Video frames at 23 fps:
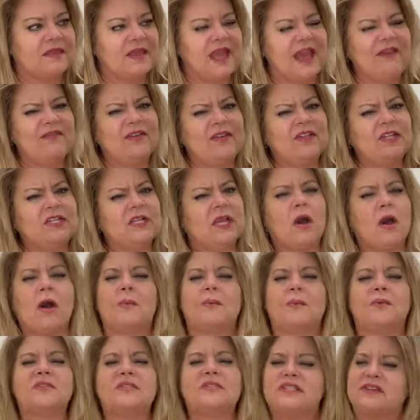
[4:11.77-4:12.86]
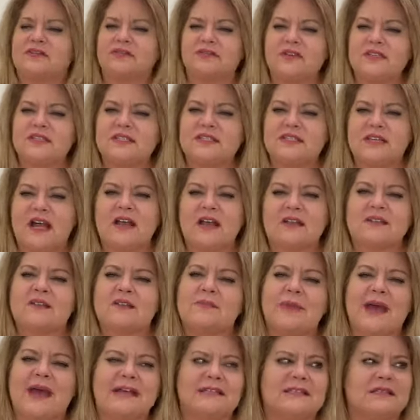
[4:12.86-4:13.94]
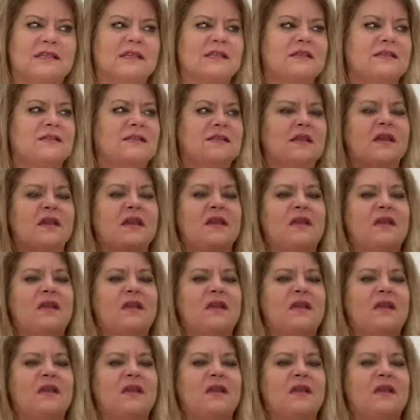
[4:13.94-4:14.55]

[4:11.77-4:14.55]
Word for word: They have a couple different styles of baskets,